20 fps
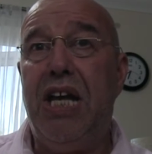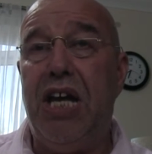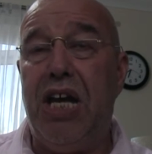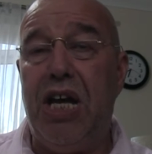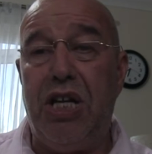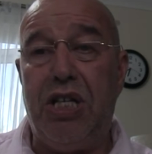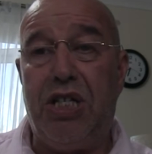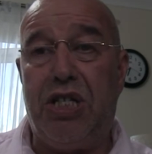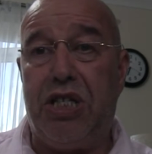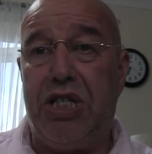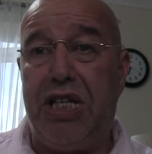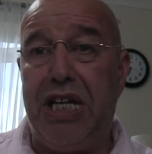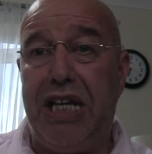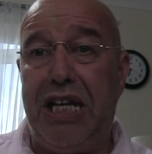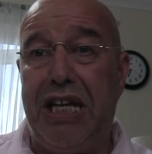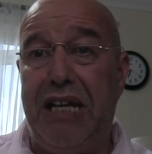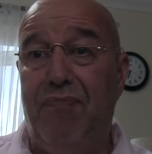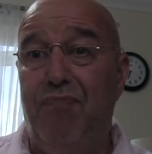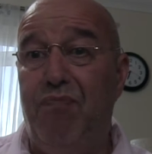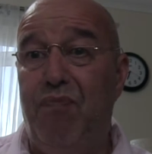as
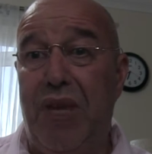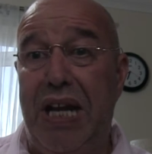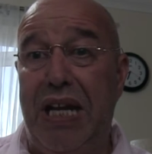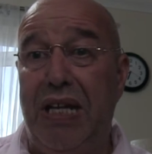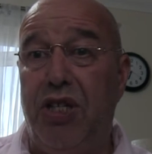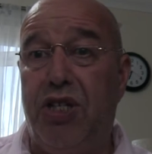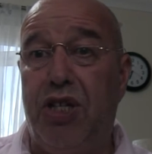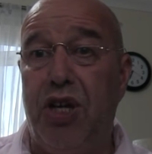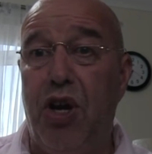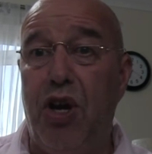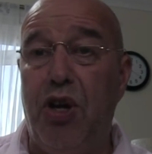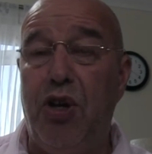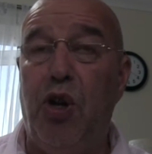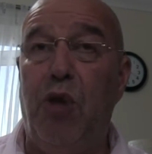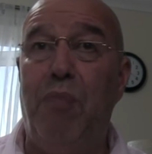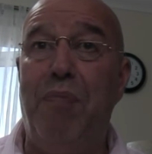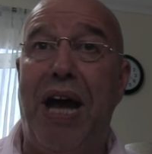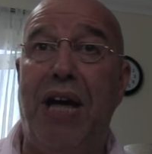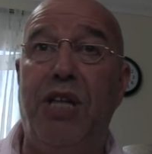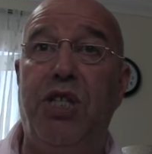the
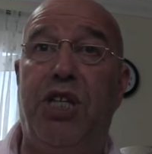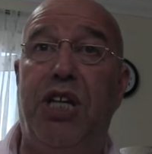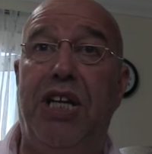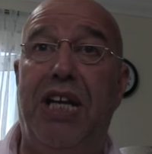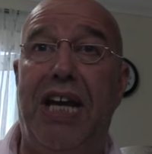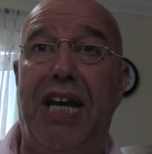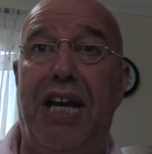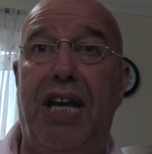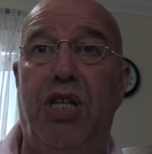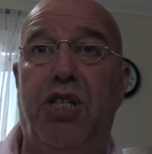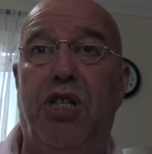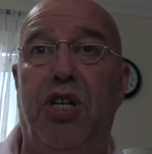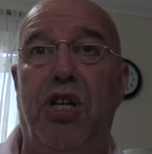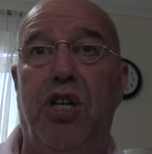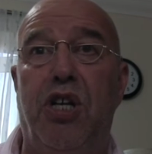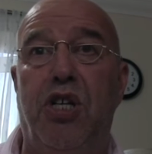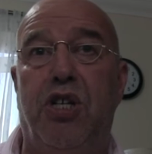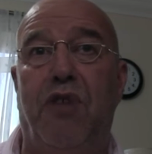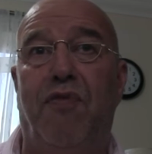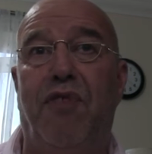internal
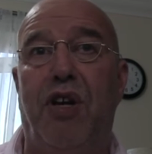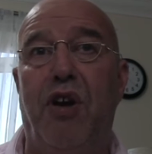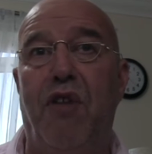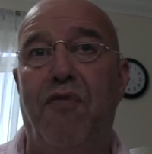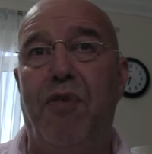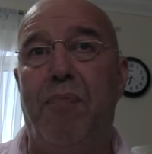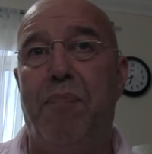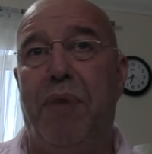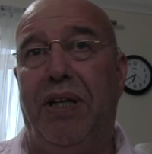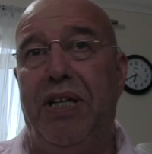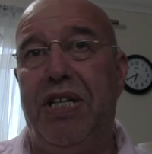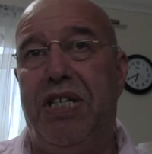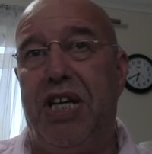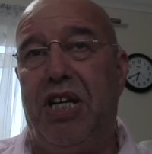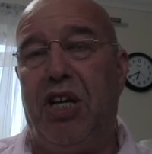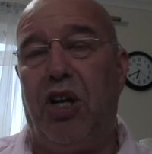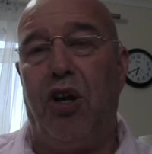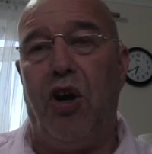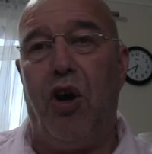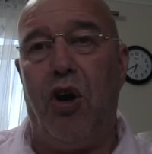machinations of another
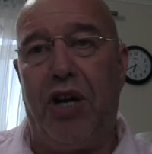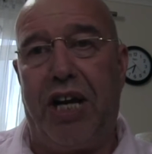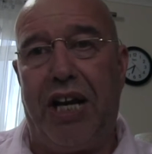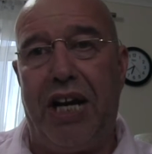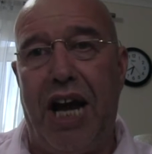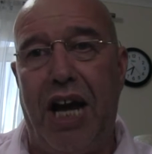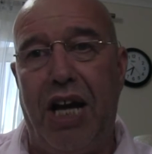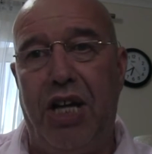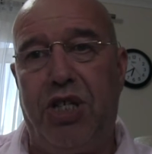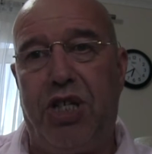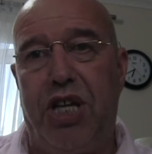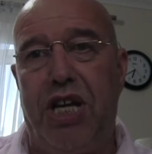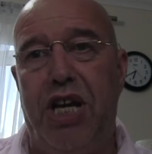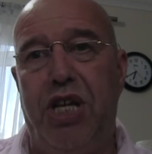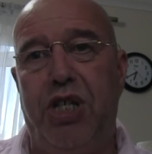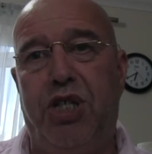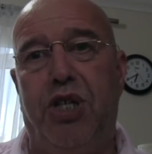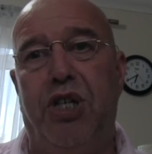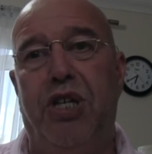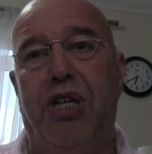political
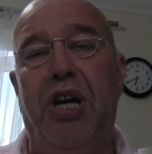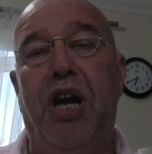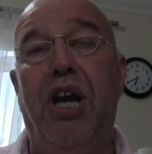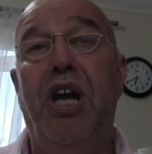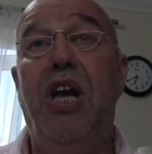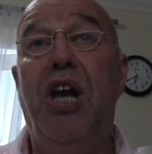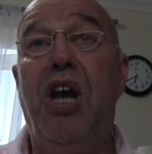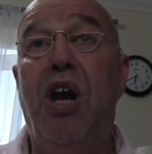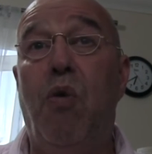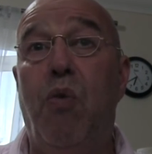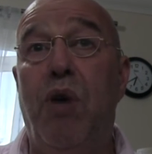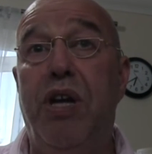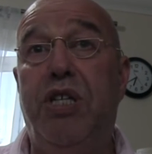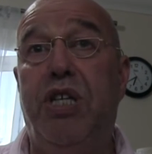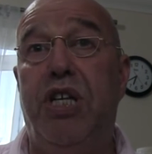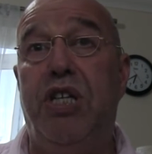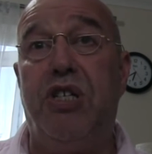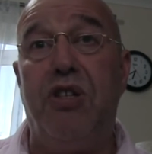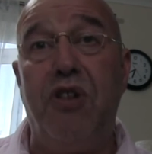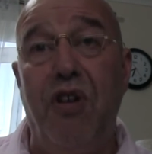organisation,
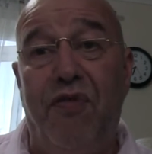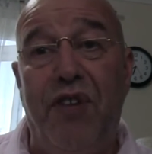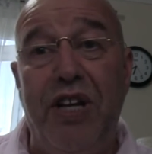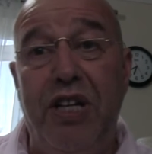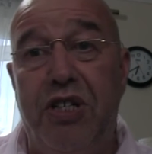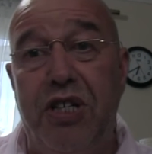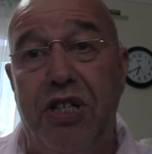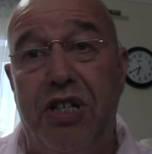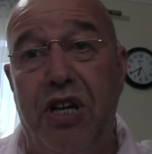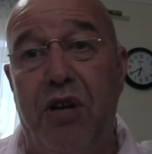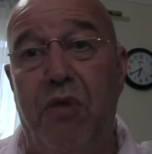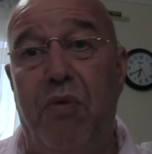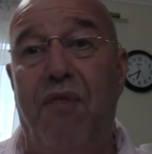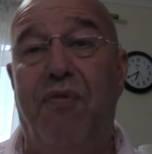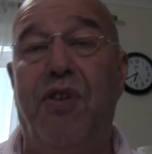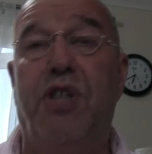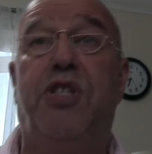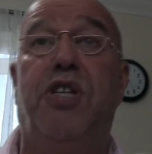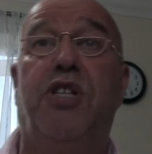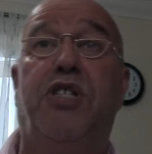which is nothing to do
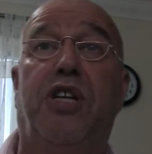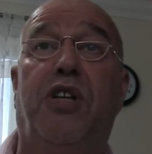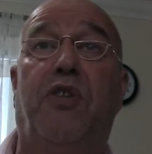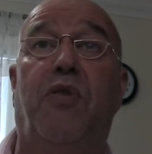with us as a